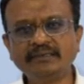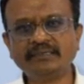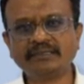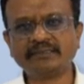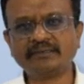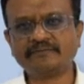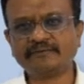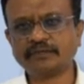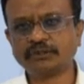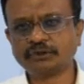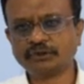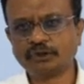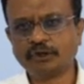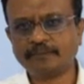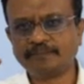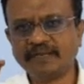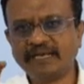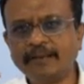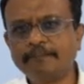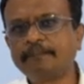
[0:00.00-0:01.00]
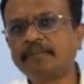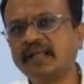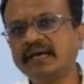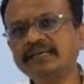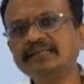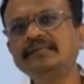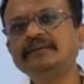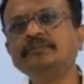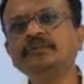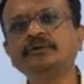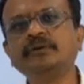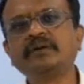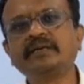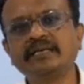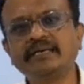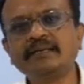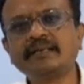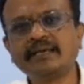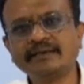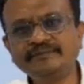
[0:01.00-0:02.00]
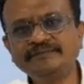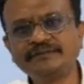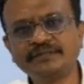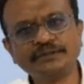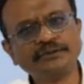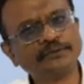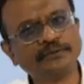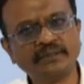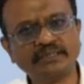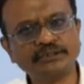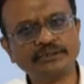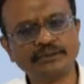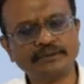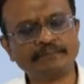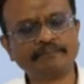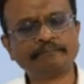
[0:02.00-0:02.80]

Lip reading: in the workshop and apply them to a real-life situation.